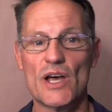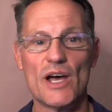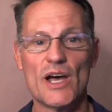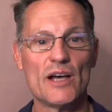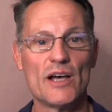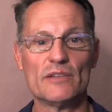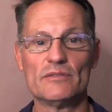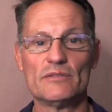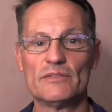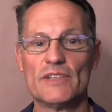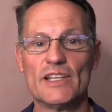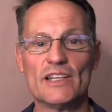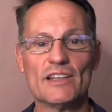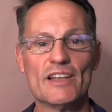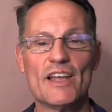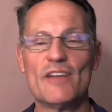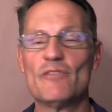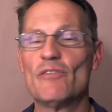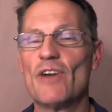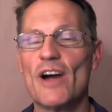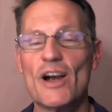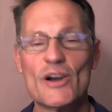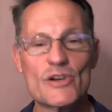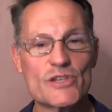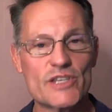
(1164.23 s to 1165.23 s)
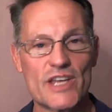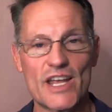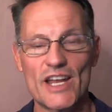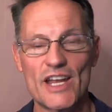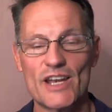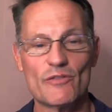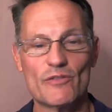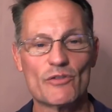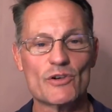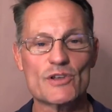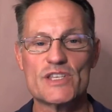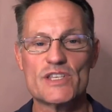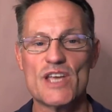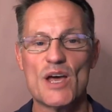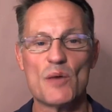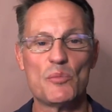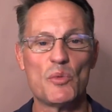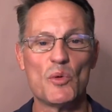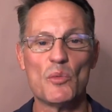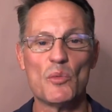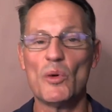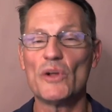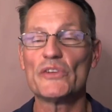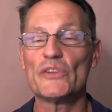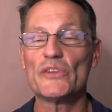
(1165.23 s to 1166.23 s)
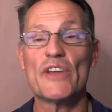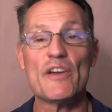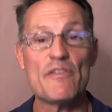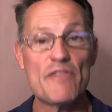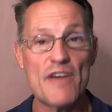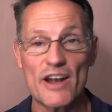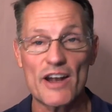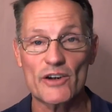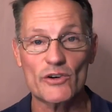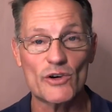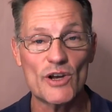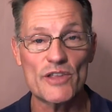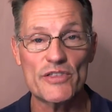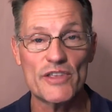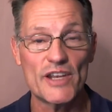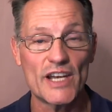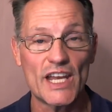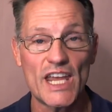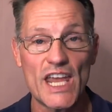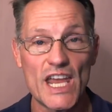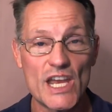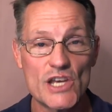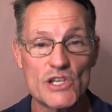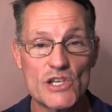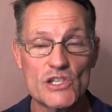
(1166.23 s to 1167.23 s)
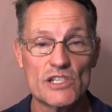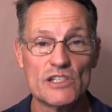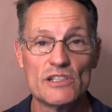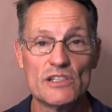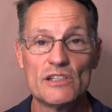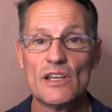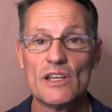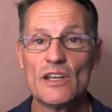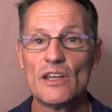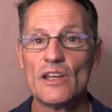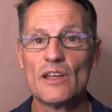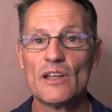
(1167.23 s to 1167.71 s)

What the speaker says: inline virus scanning, for example, multi-factor authentication